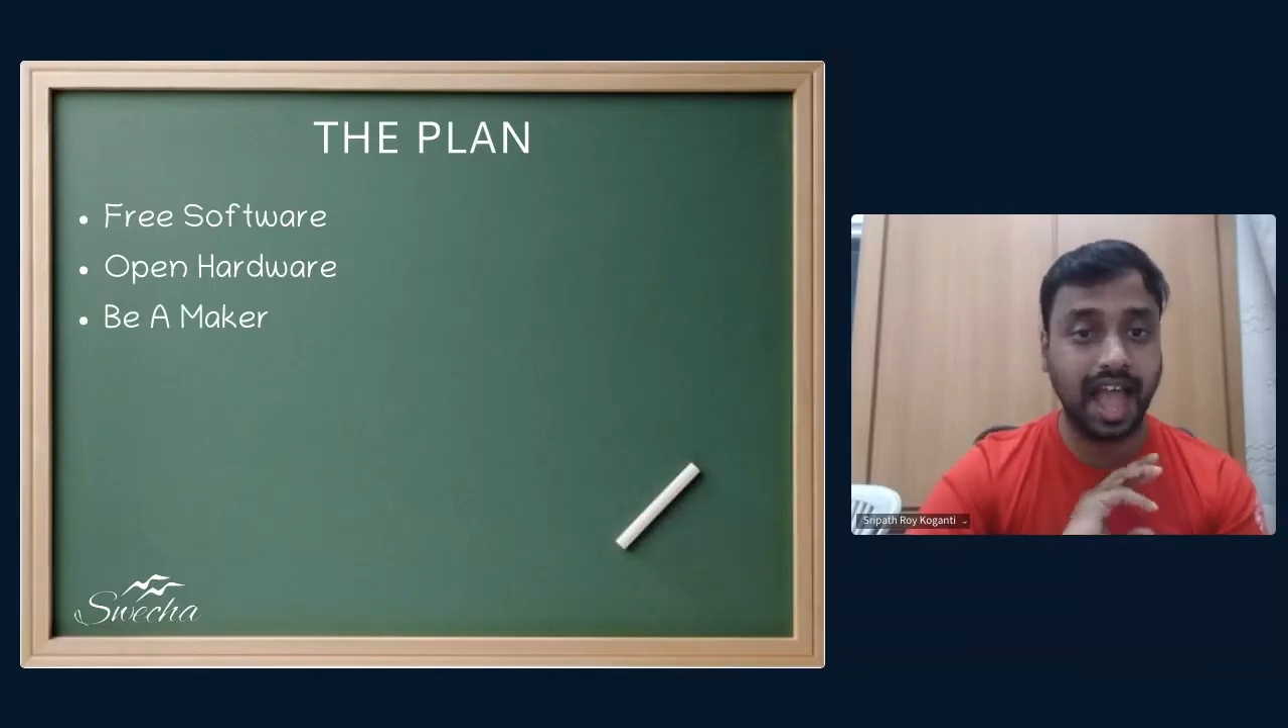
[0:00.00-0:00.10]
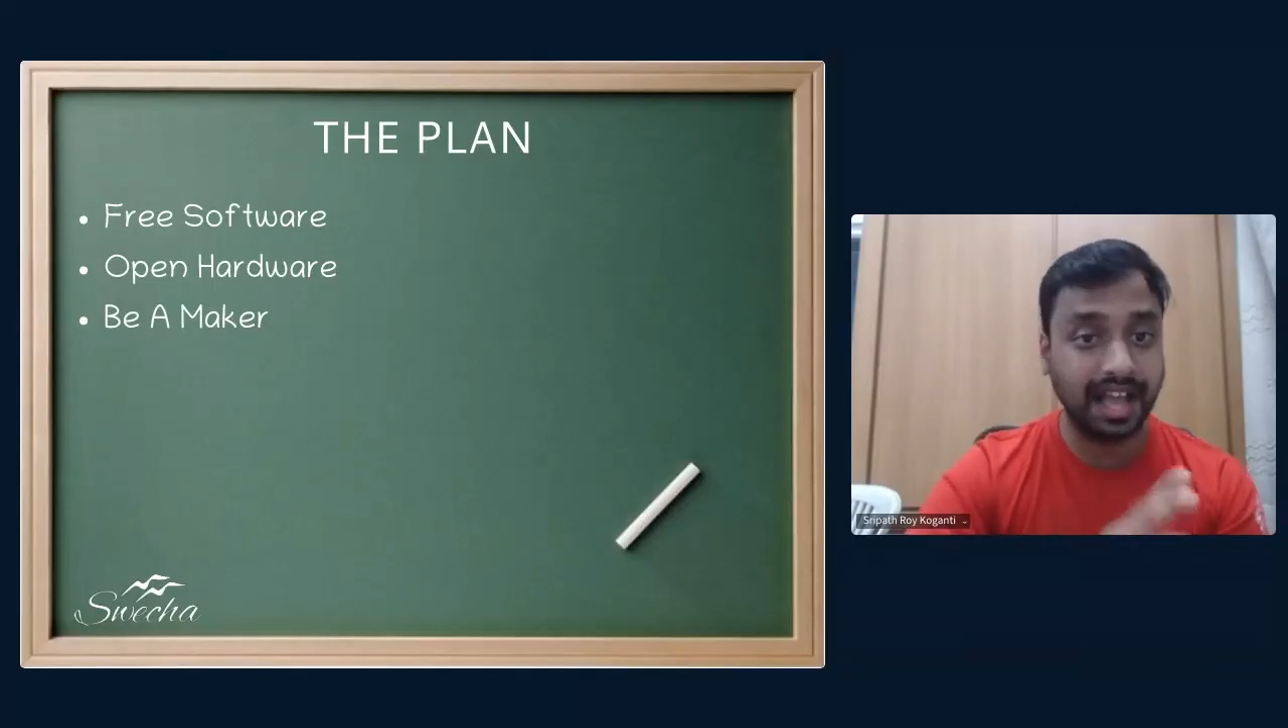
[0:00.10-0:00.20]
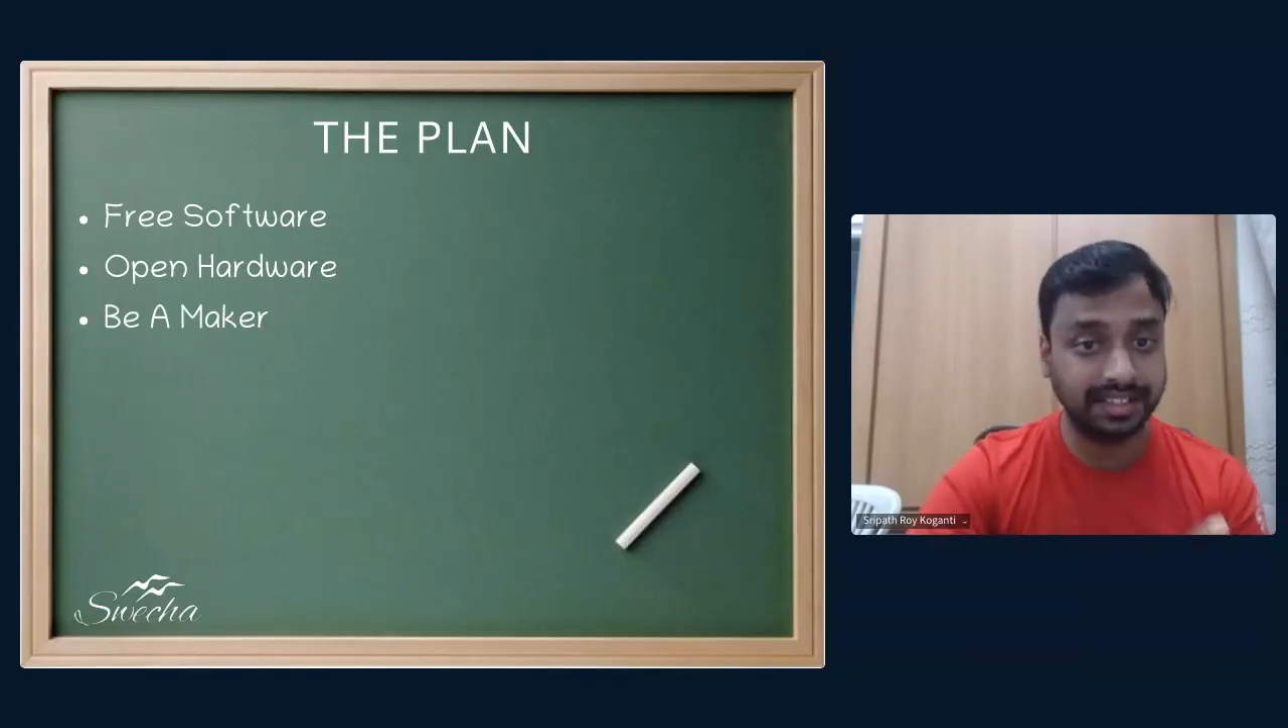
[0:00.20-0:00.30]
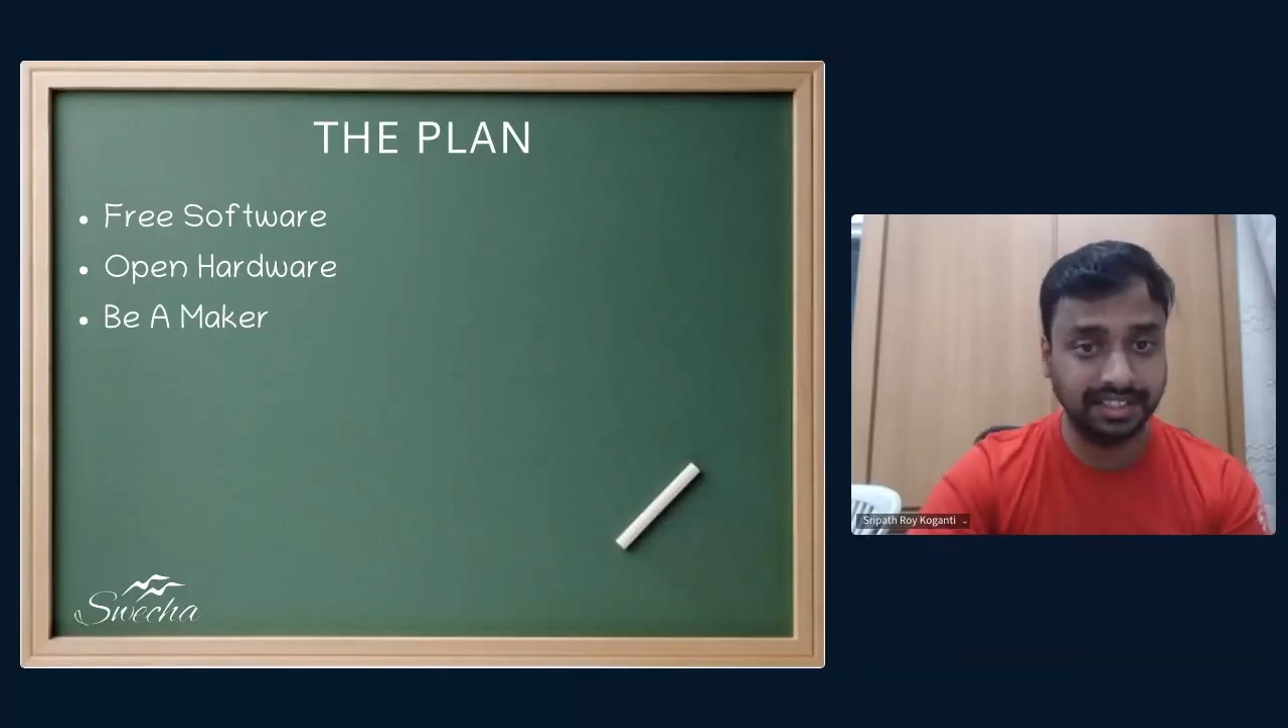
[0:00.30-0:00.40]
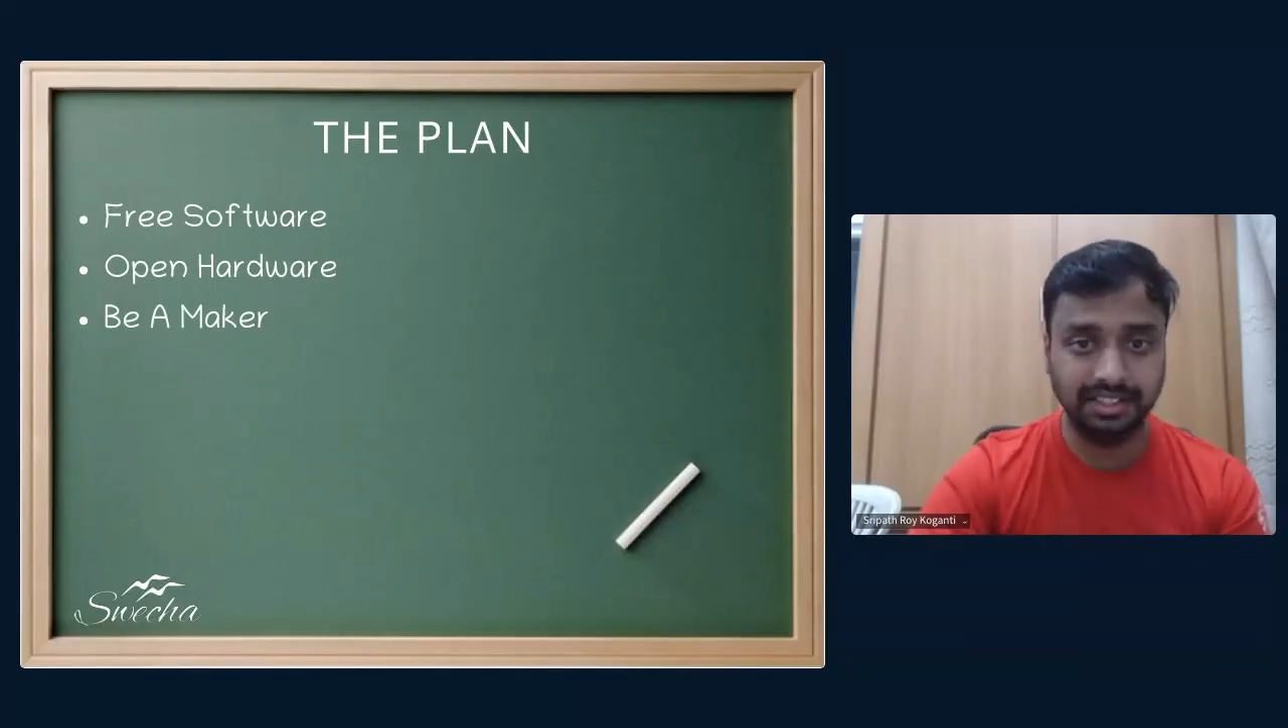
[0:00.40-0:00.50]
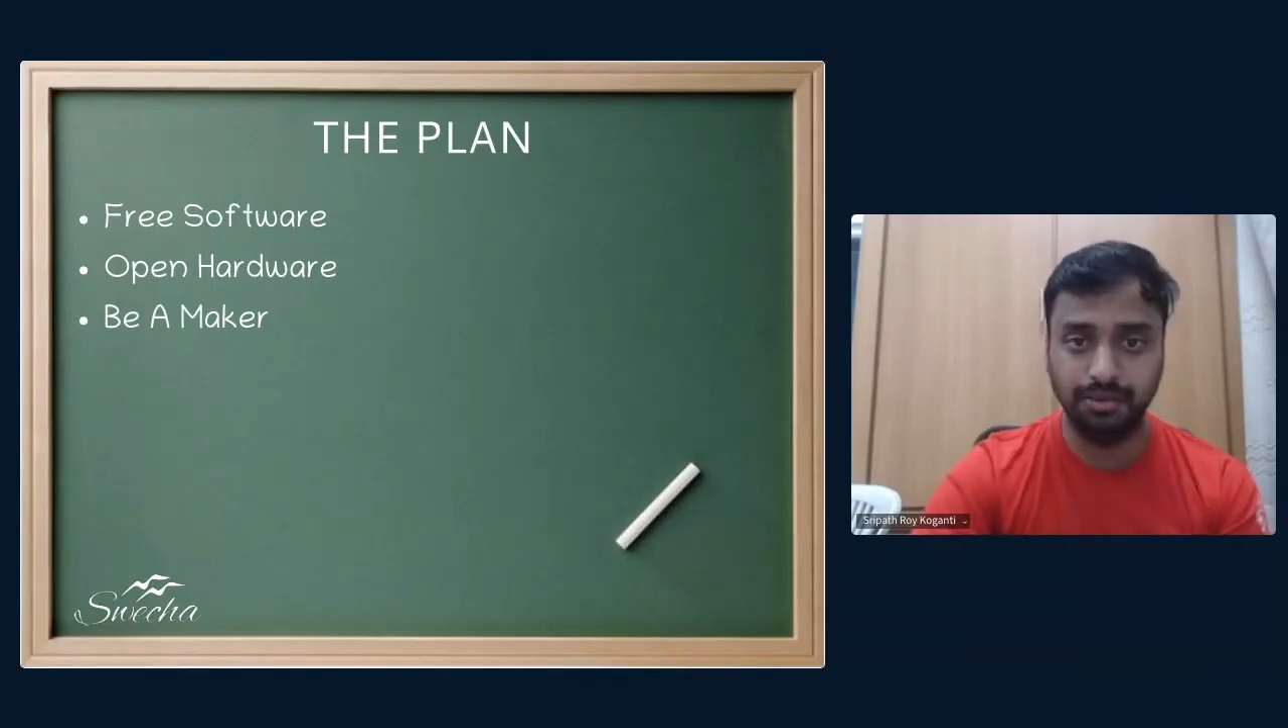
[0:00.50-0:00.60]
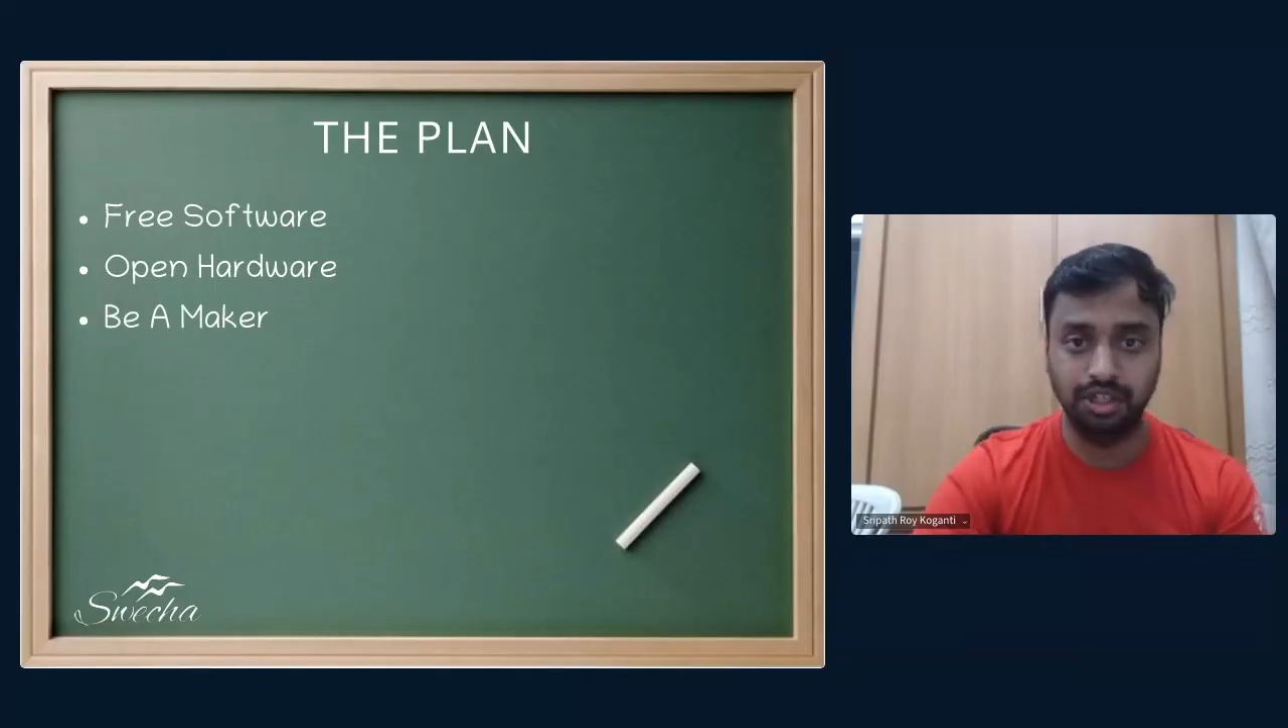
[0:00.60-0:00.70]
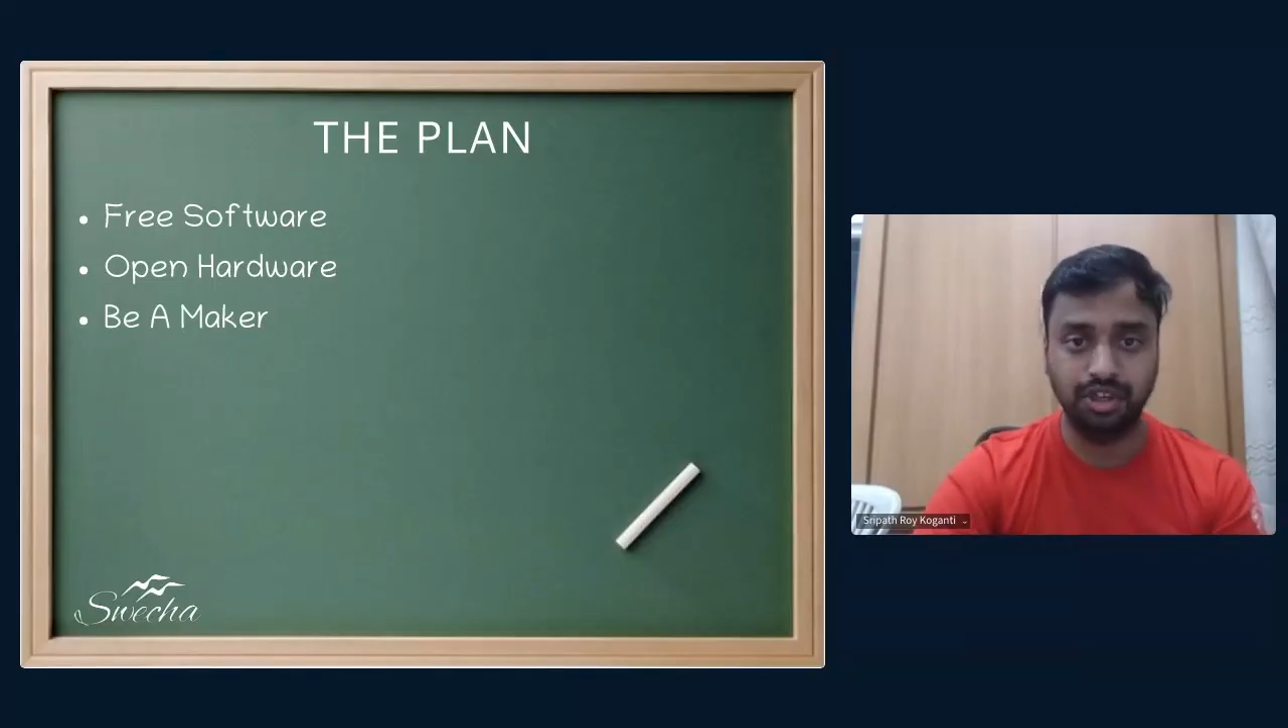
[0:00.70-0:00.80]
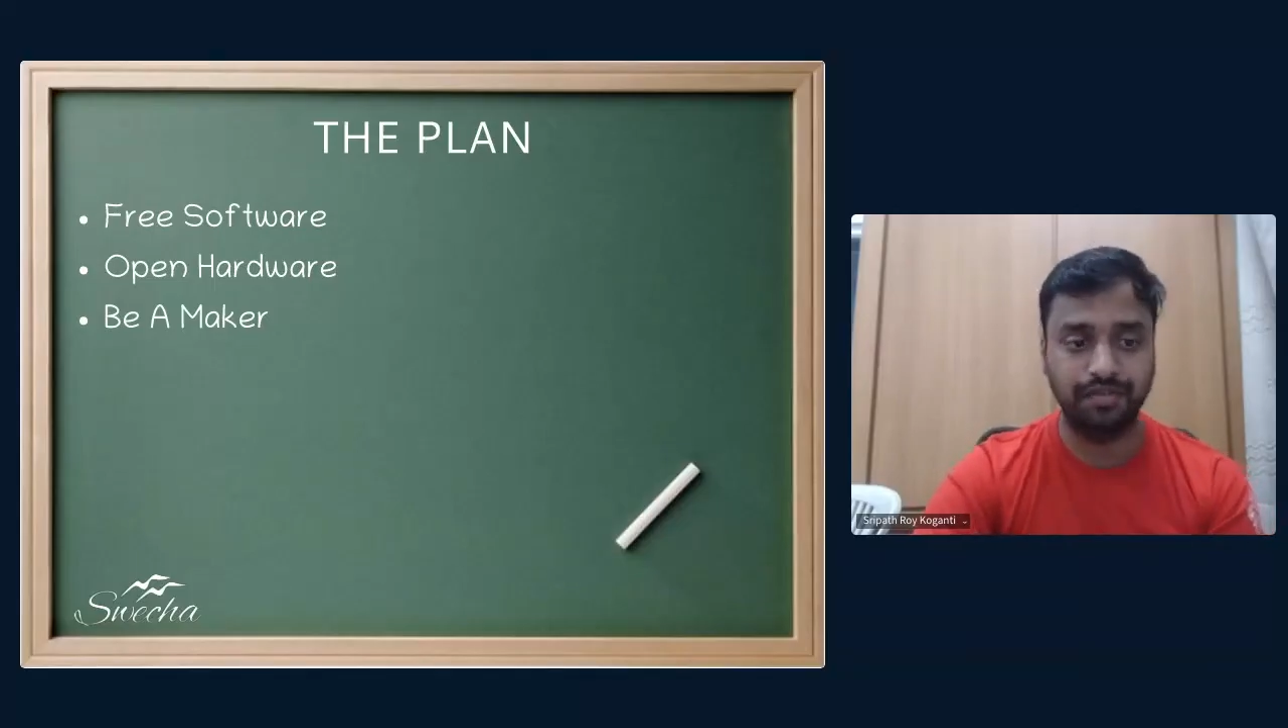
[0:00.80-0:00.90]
accessible